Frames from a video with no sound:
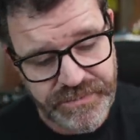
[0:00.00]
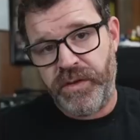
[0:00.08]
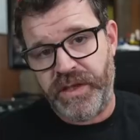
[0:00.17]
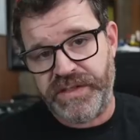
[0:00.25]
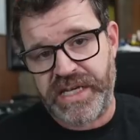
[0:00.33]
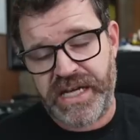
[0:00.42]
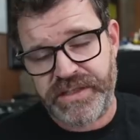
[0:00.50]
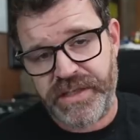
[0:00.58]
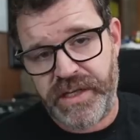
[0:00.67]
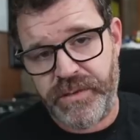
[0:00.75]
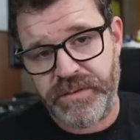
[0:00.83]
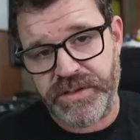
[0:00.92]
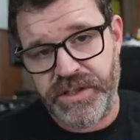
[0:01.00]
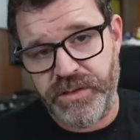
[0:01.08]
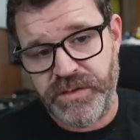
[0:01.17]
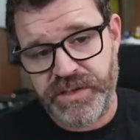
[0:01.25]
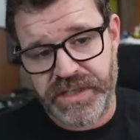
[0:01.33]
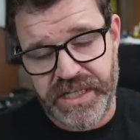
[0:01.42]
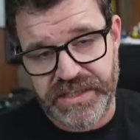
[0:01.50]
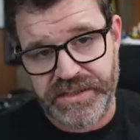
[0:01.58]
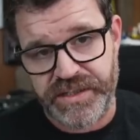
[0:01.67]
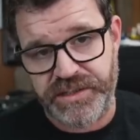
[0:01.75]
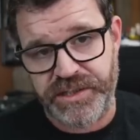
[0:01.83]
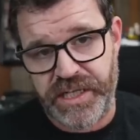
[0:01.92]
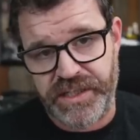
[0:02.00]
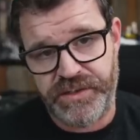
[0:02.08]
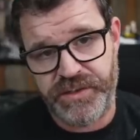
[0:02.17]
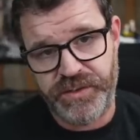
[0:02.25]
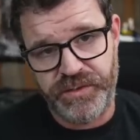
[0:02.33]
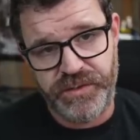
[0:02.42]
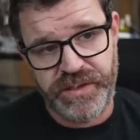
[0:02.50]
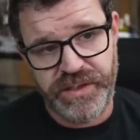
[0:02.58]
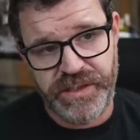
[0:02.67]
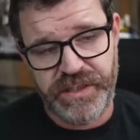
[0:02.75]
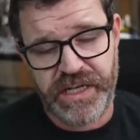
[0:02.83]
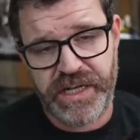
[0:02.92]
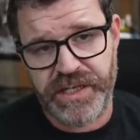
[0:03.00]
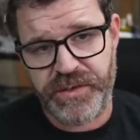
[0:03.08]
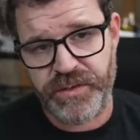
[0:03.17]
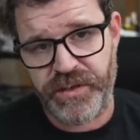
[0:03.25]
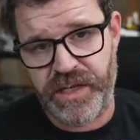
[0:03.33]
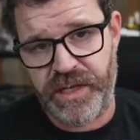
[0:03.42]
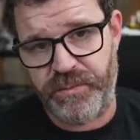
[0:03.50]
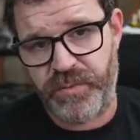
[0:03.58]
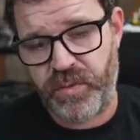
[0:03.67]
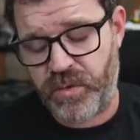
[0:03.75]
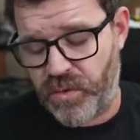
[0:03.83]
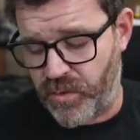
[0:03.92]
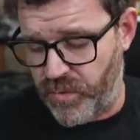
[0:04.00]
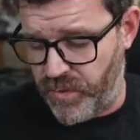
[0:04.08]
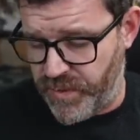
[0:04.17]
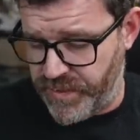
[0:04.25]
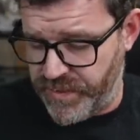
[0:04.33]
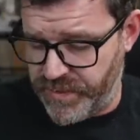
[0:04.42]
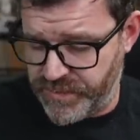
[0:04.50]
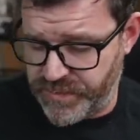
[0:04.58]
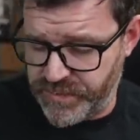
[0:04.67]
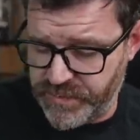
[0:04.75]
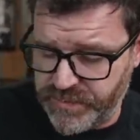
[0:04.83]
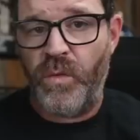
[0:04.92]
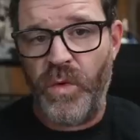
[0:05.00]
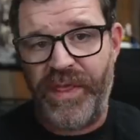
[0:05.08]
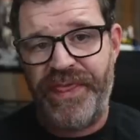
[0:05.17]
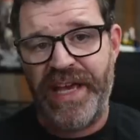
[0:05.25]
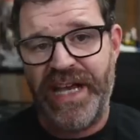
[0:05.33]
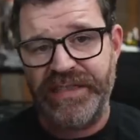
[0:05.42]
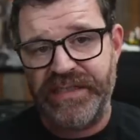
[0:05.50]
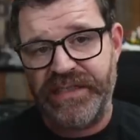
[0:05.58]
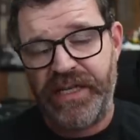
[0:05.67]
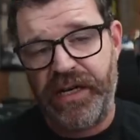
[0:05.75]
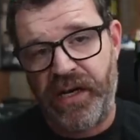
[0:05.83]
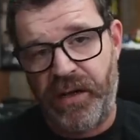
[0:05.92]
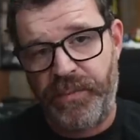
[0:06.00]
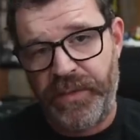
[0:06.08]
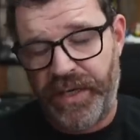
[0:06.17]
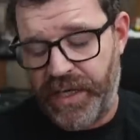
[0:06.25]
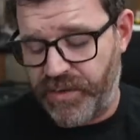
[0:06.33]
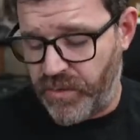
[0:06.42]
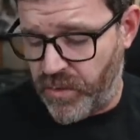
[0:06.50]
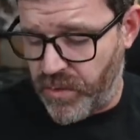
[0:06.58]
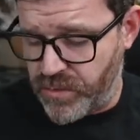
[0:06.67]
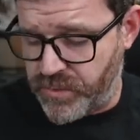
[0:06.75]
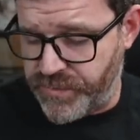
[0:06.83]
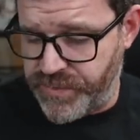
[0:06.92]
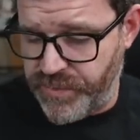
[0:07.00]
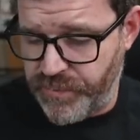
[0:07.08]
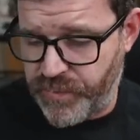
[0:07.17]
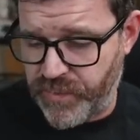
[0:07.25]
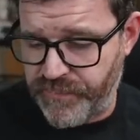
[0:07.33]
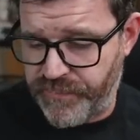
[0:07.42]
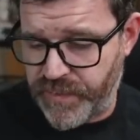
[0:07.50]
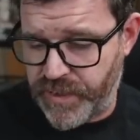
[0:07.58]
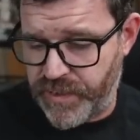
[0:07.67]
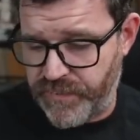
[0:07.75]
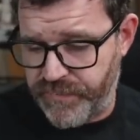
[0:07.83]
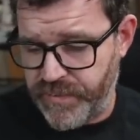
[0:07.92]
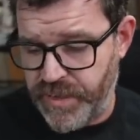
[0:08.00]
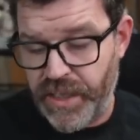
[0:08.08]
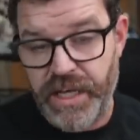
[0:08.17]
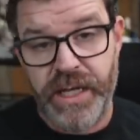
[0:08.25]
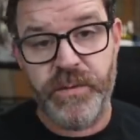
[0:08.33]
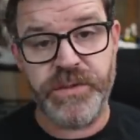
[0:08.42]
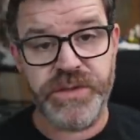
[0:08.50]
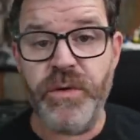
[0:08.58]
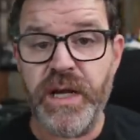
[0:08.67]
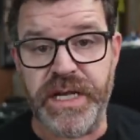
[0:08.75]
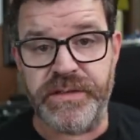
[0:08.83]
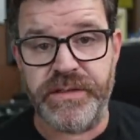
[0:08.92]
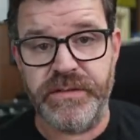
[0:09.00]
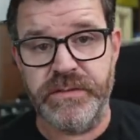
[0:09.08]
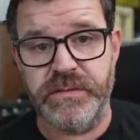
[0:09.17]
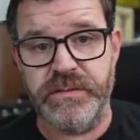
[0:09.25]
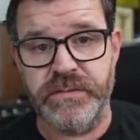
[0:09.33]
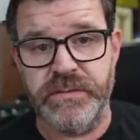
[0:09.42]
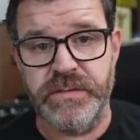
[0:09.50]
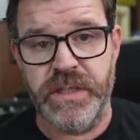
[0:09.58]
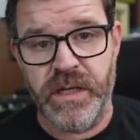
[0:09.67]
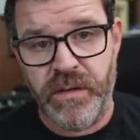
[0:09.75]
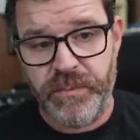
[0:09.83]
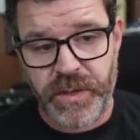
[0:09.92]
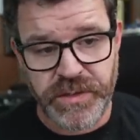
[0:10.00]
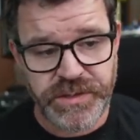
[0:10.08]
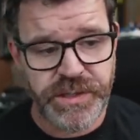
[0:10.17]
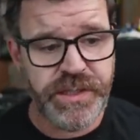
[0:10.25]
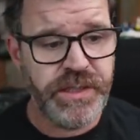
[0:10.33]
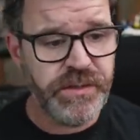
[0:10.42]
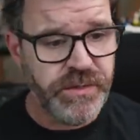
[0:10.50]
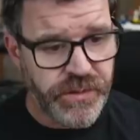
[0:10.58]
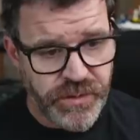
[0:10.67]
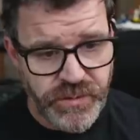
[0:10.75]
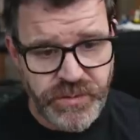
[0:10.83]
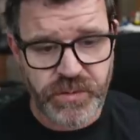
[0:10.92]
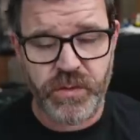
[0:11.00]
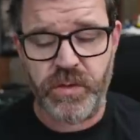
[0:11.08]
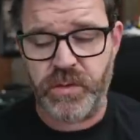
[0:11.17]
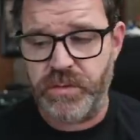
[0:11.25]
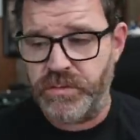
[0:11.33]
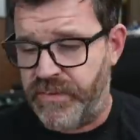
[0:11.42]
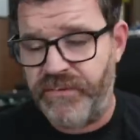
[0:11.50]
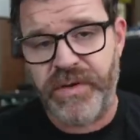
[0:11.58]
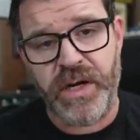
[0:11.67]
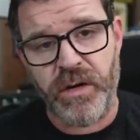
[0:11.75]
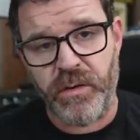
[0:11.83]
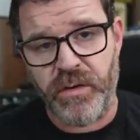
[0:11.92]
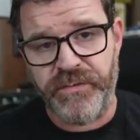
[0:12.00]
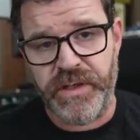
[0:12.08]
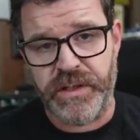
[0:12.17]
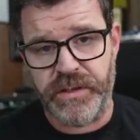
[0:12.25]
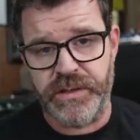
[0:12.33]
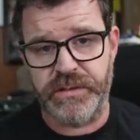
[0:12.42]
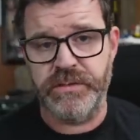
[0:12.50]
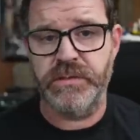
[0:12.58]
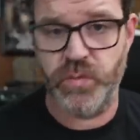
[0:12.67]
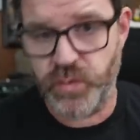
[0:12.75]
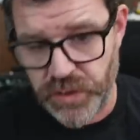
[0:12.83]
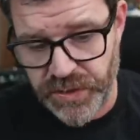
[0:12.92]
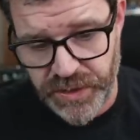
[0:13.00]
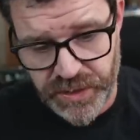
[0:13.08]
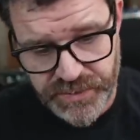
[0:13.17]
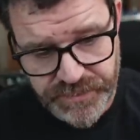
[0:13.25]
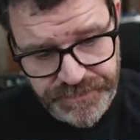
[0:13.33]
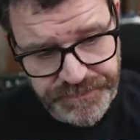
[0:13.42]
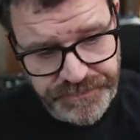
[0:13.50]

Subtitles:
The DAC that I was using is the J2, the 9038 Pro Edition. With that setup and the Arkel 2.5, it was great. Punchy, neutral, very revealing, really awesome.